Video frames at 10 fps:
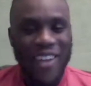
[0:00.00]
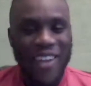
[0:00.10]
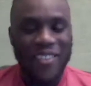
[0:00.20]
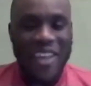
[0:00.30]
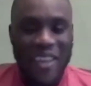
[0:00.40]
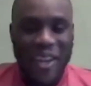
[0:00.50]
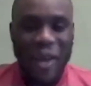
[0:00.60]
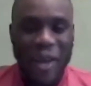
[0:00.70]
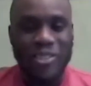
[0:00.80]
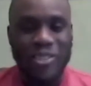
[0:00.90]
of the FA
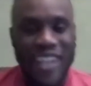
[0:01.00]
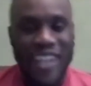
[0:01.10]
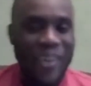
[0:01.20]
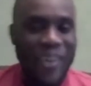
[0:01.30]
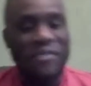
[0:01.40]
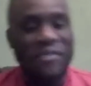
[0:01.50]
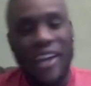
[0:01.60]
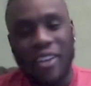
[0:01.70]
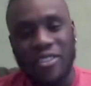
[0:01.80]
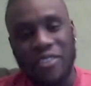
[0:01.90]
Cup. So they're now in the
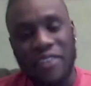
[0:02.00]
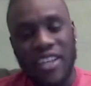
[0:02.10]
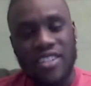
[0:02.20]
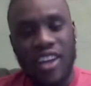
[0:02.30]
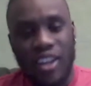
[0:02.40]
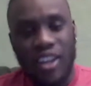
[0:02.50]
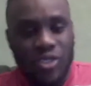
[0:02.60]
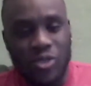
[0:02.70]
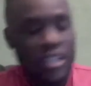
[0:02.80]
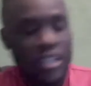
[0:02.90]
final to face Arsenal.
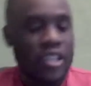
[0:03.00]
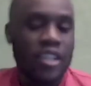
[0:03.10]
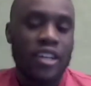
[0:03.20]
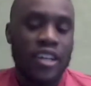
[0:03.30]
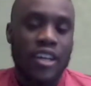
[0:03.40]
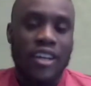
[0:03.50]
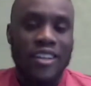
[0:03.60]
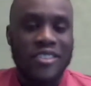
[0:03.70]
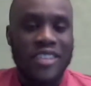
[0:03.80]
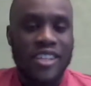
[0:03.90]

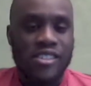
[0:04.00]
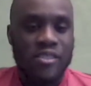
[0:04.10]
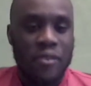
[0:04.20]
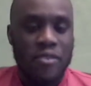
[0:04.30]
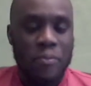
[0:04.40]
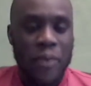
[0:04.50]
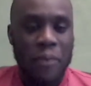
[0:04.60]
So it's a big